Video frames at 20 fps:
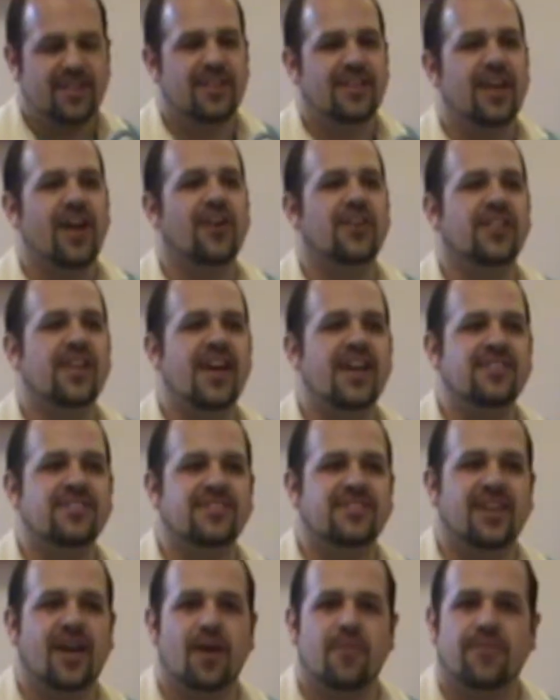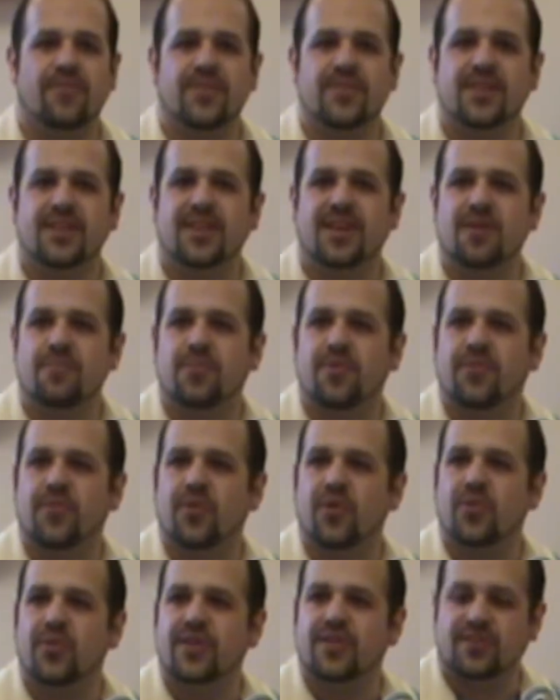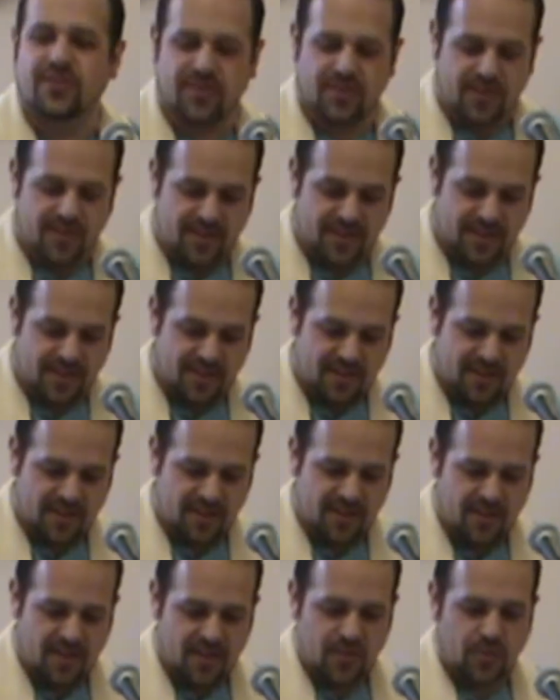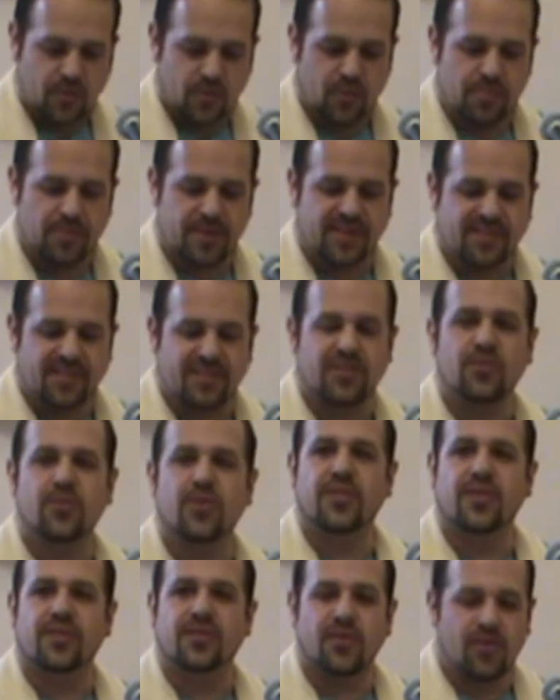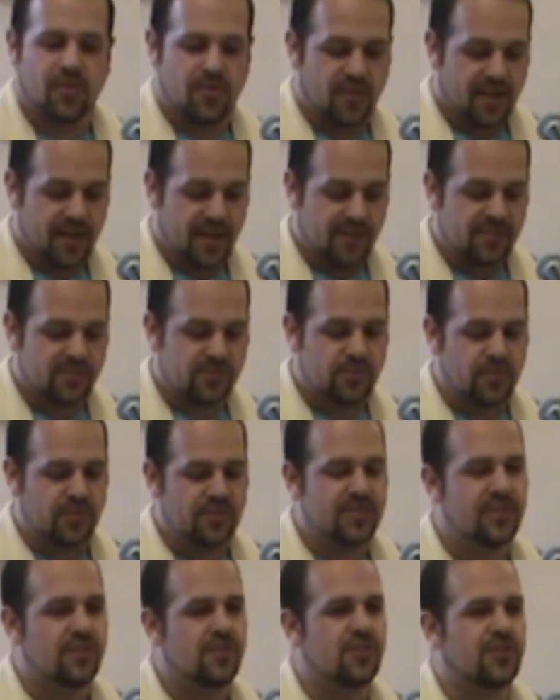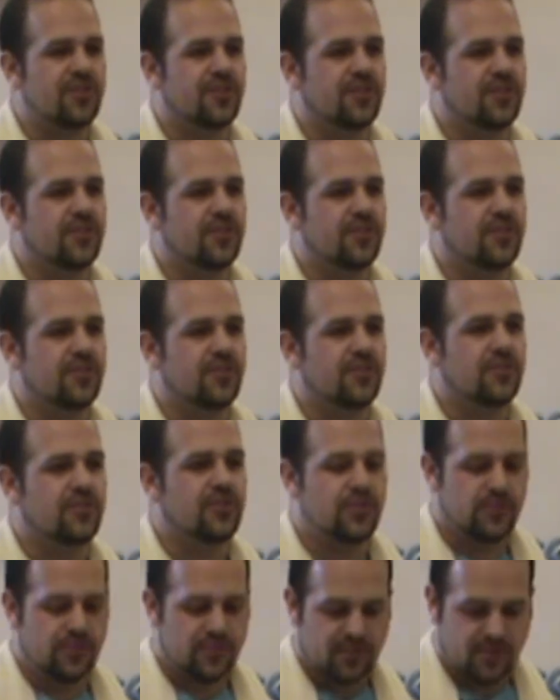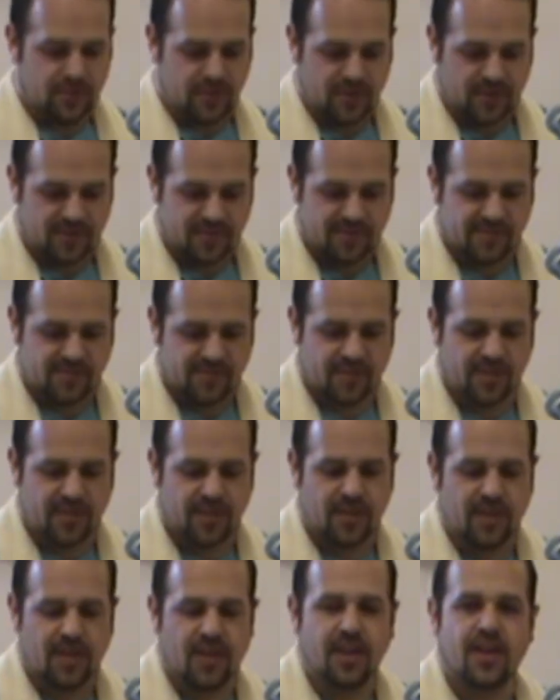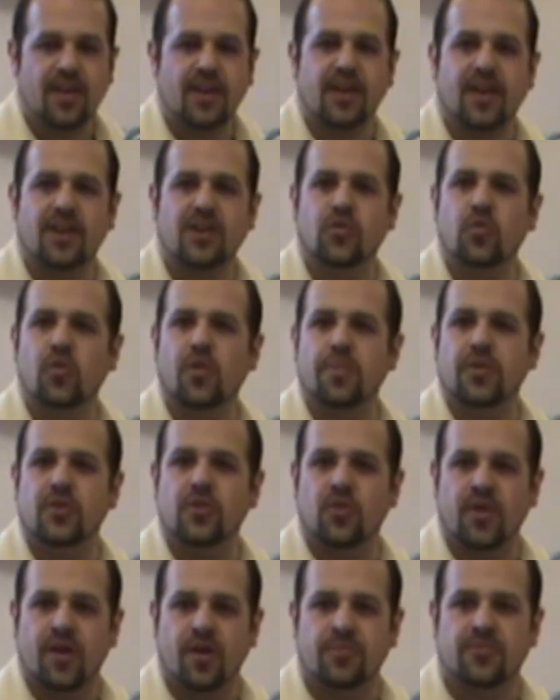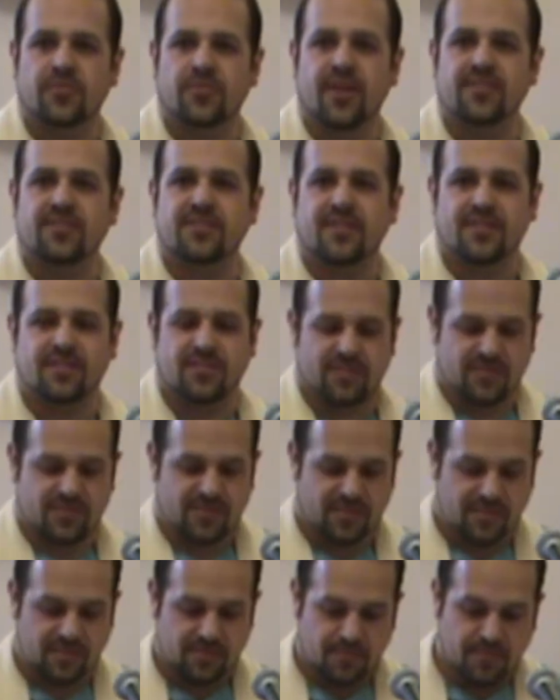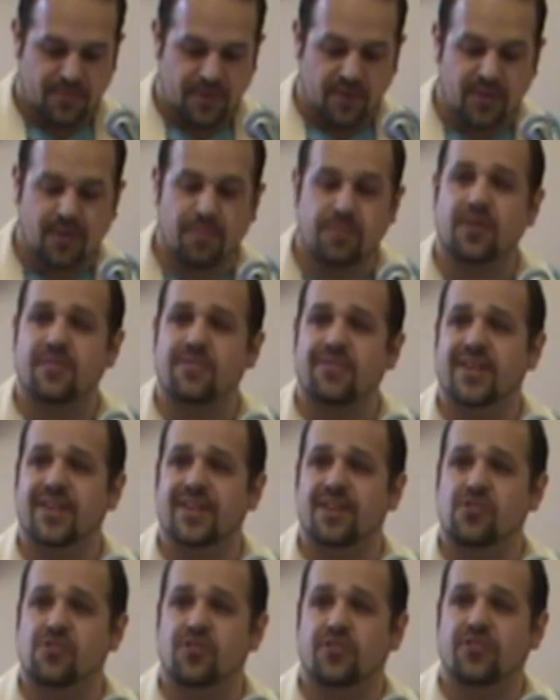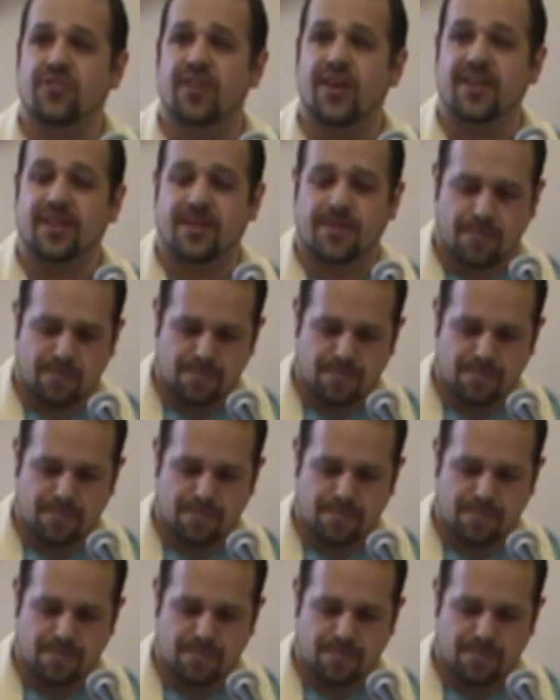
Our last stop for the night before we turned in would be dinner local high school teacher, 2 students, and a woman who helped residents build up their financial credit.